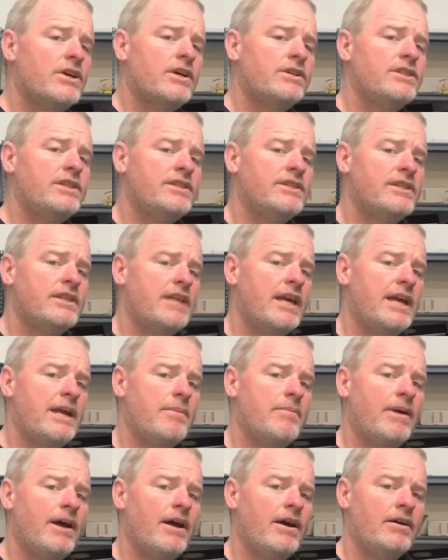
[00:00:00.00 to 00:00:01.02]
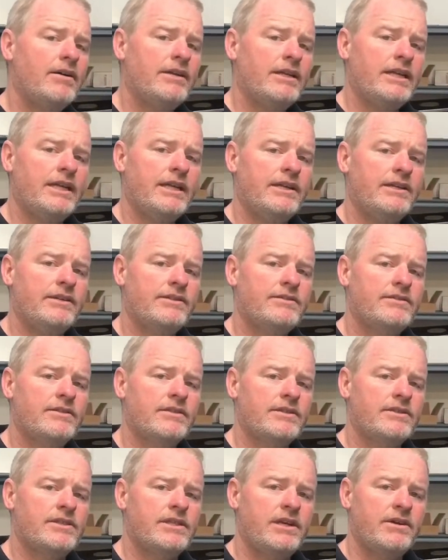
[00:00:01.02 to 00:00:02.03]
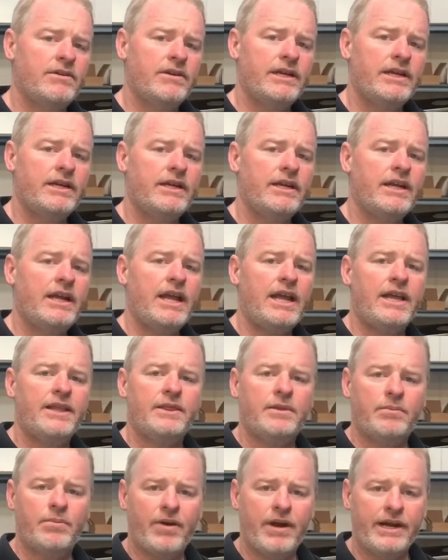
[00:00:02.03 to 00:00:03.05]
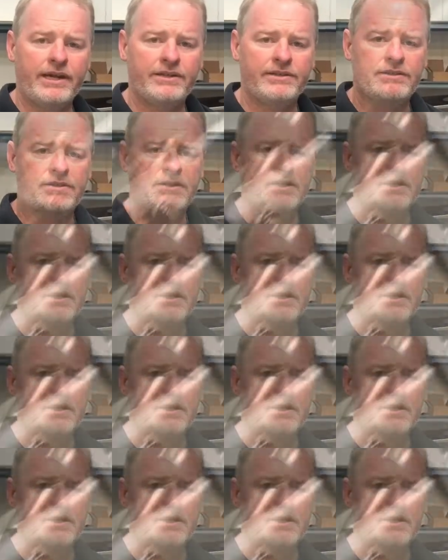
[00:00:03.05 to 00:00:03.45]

to talk to you today about is the steering and the brakes.